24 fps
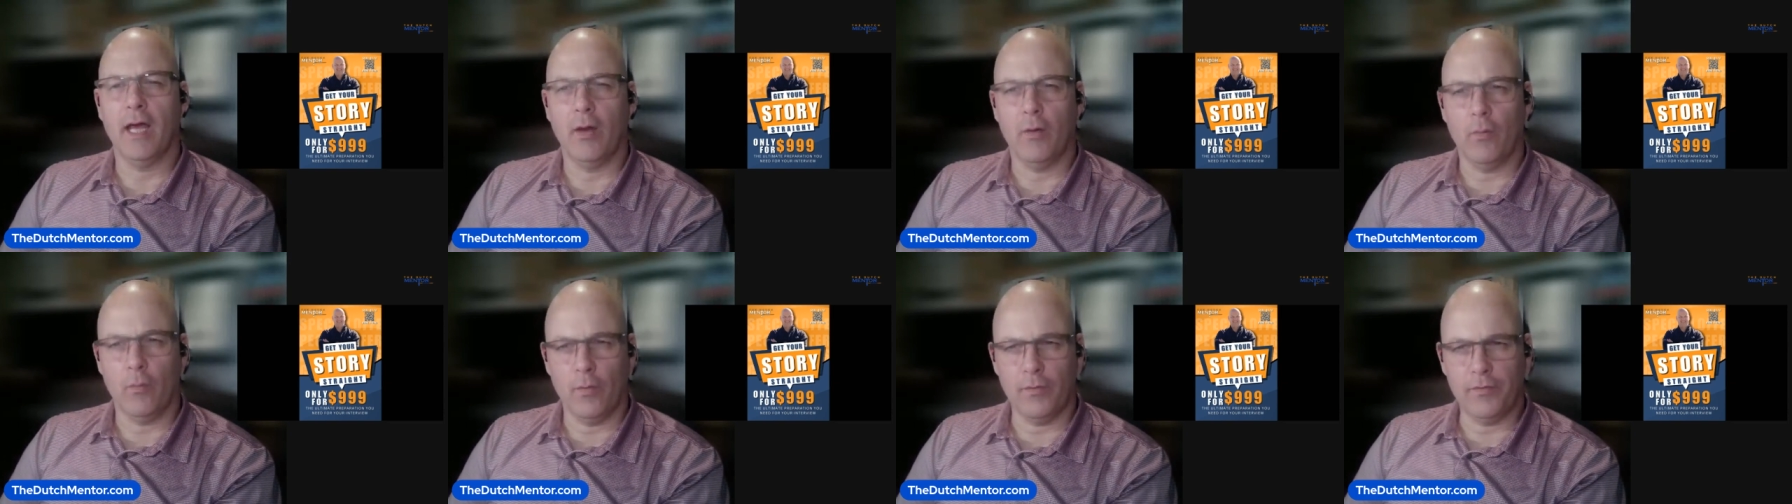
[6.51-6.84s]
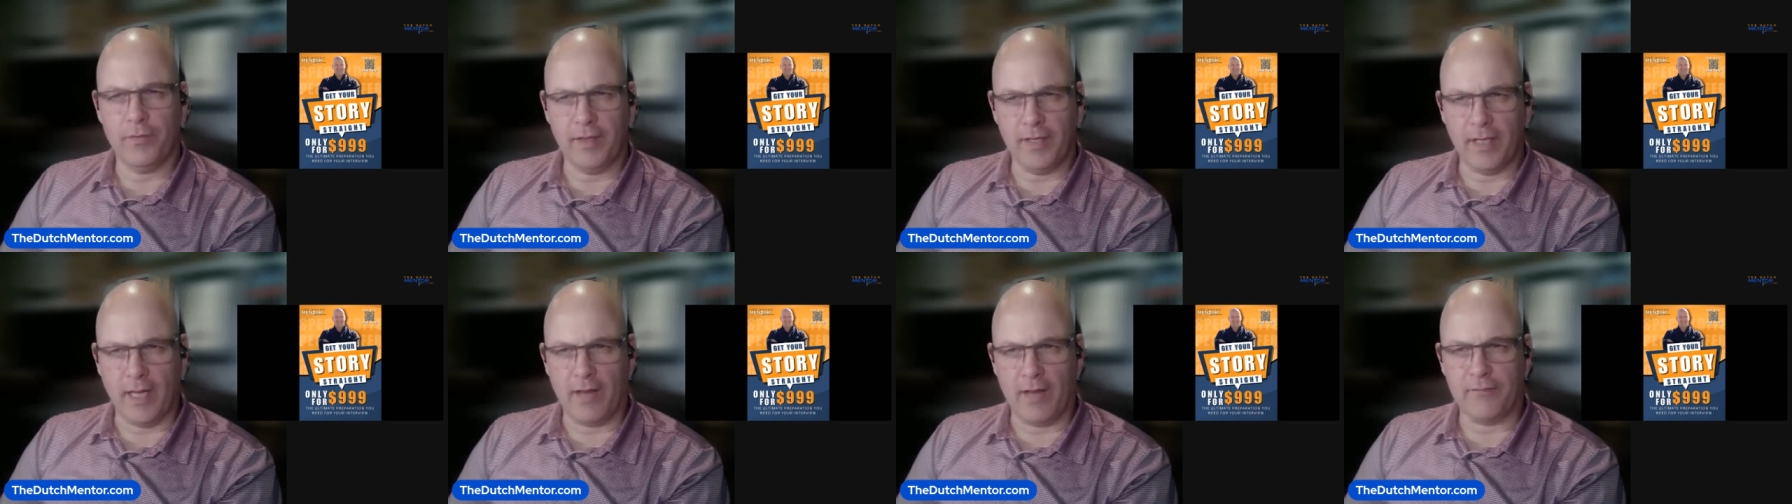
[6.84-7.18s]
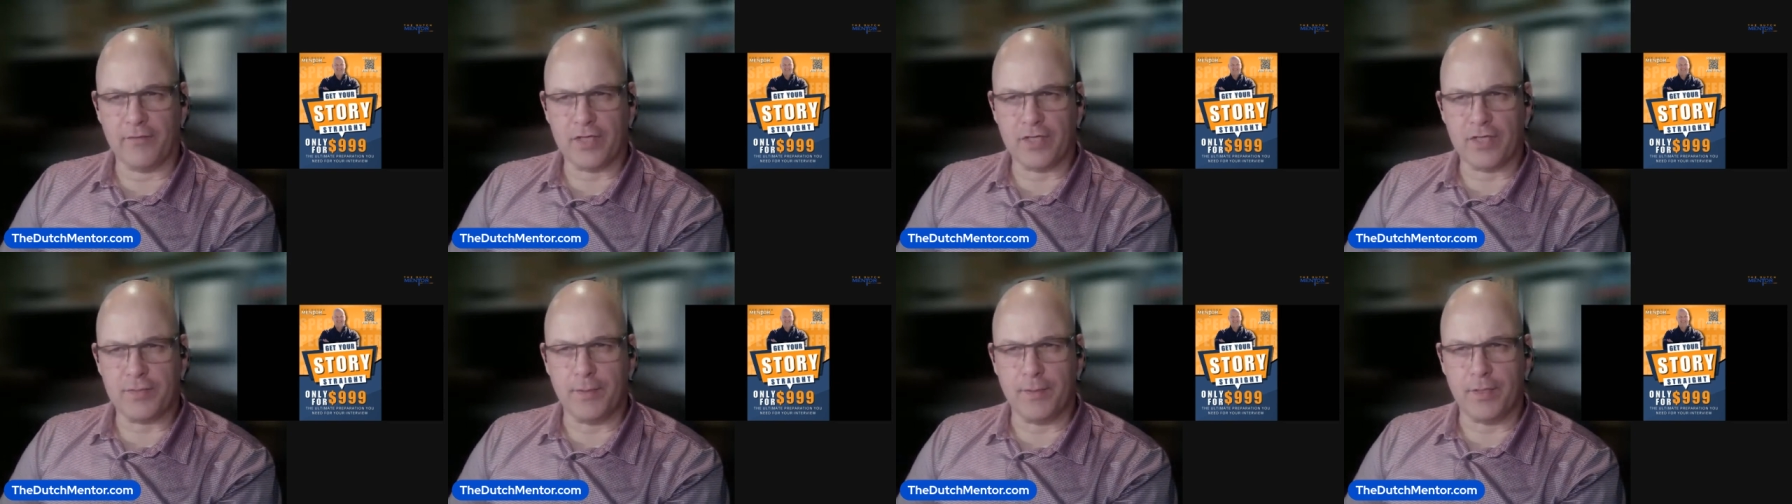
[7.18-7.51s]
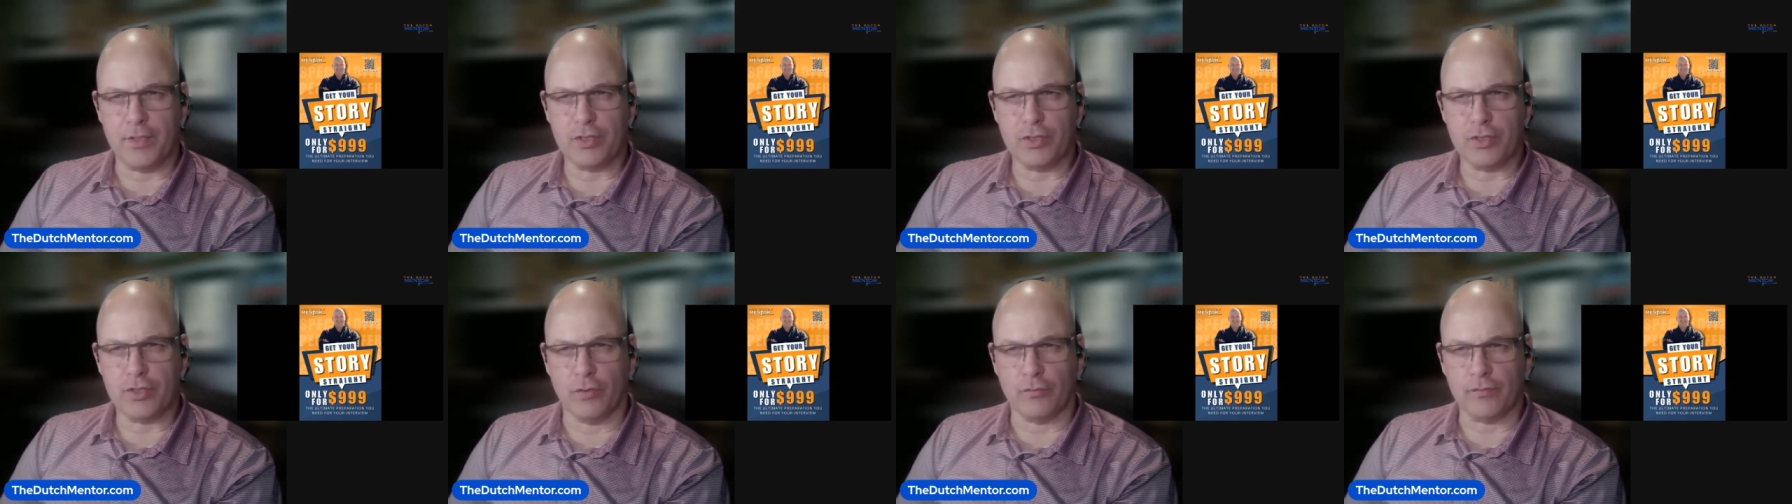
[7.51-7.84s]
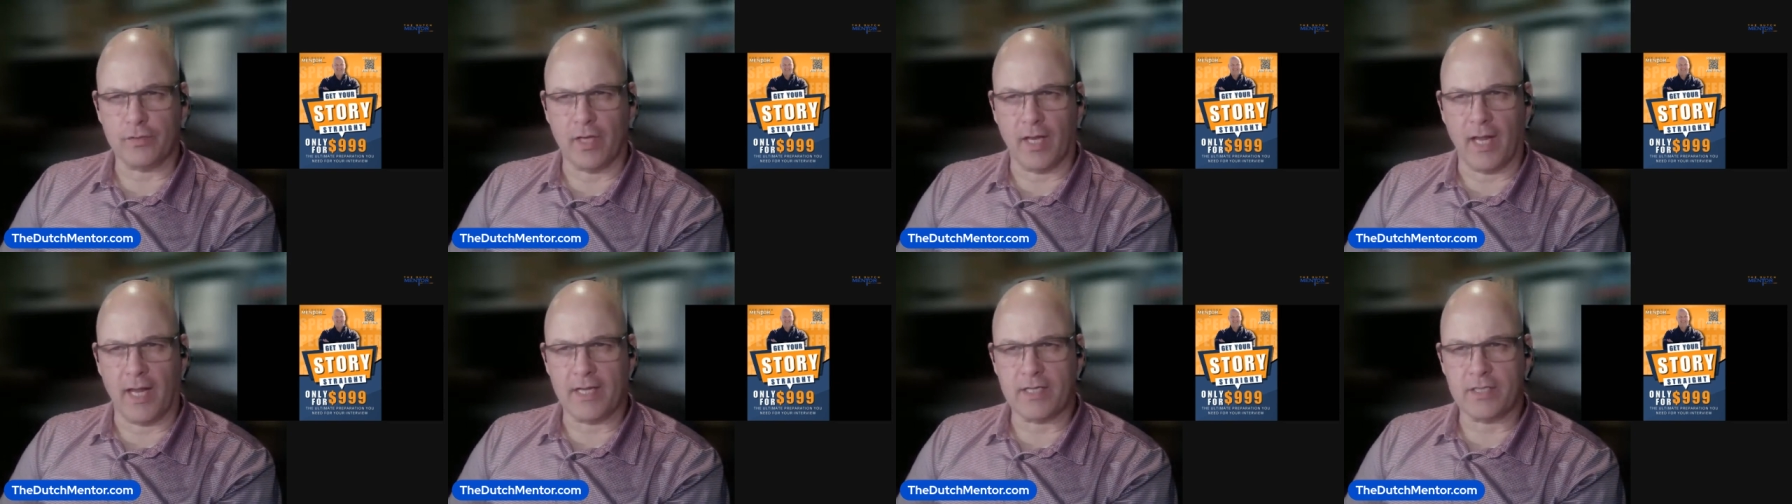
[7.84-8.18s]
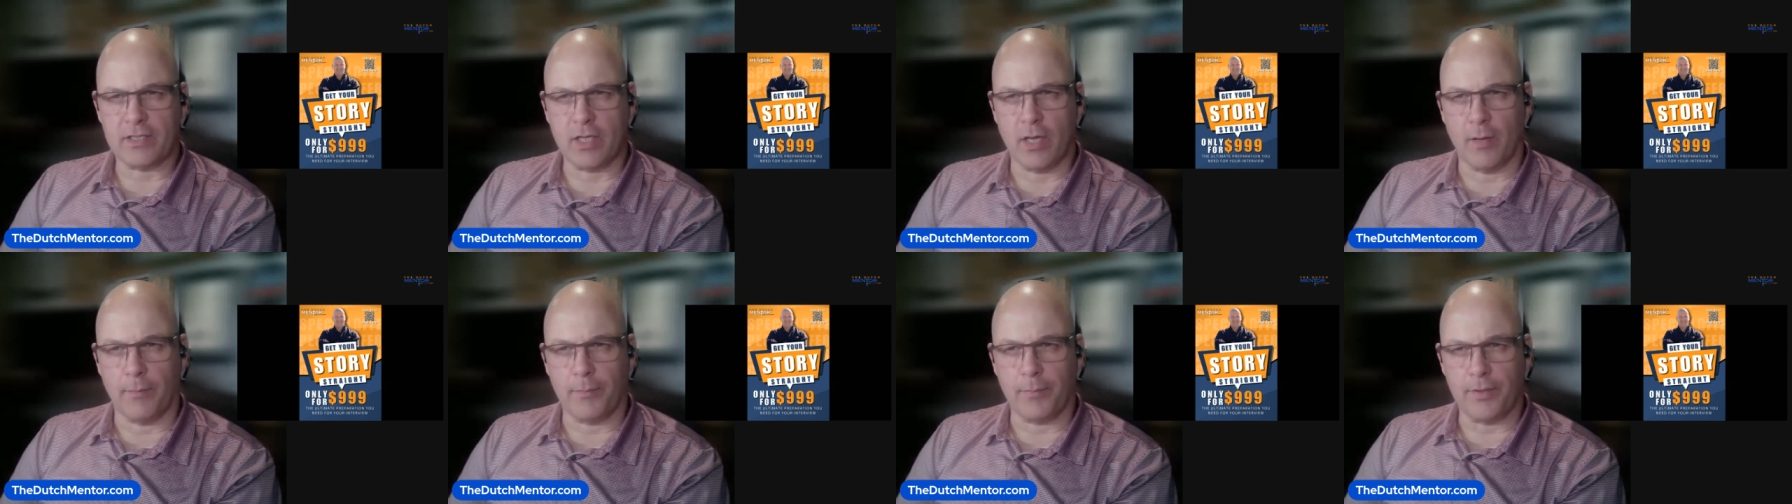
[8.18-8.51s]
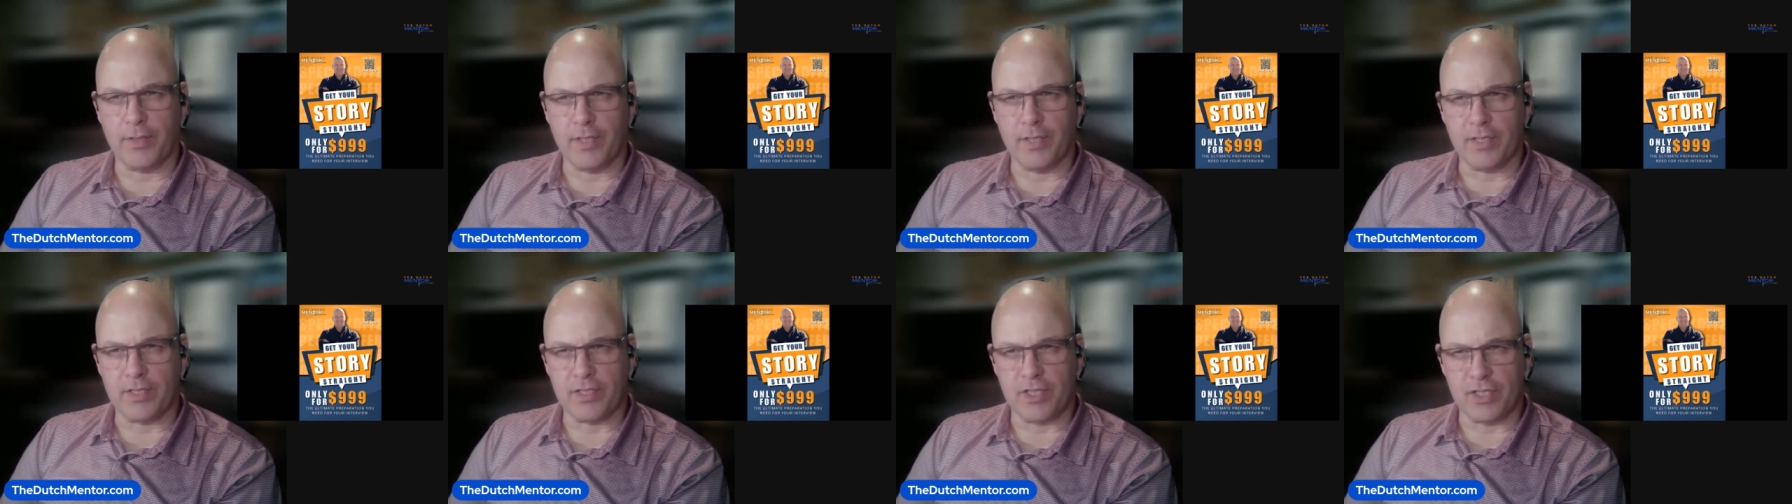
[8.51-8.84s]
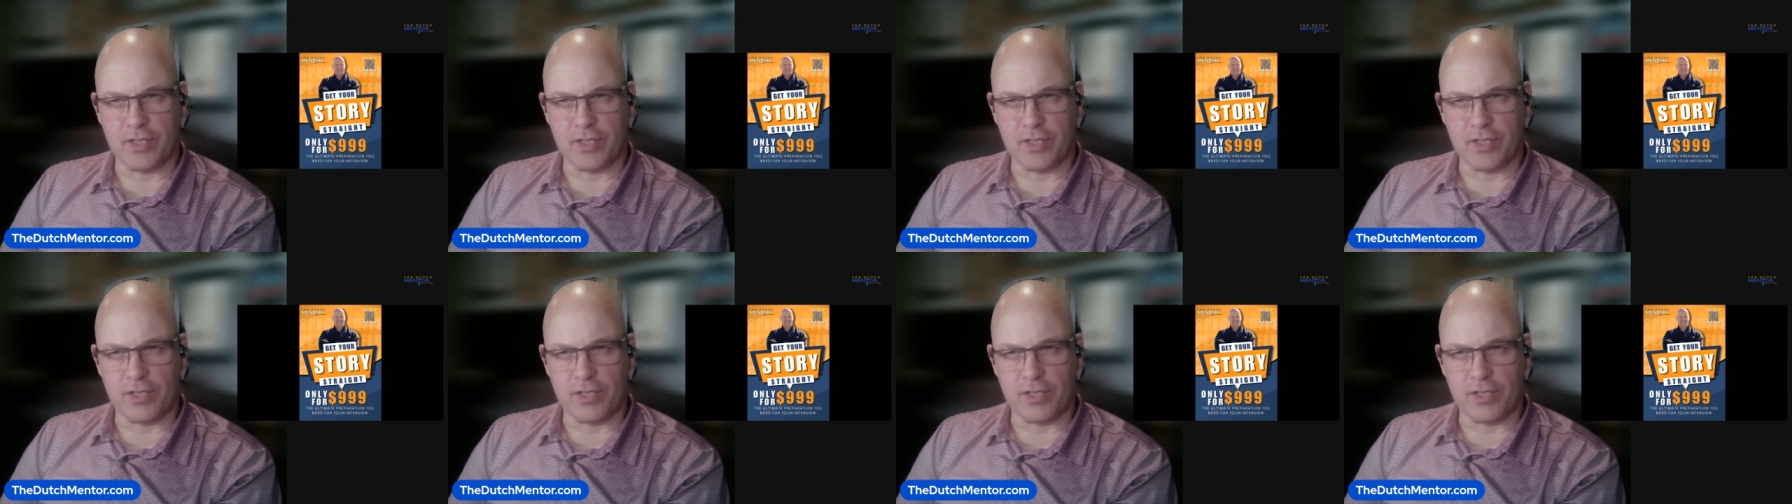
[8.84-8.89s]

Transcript: One thing I've experienced over the last couple of years,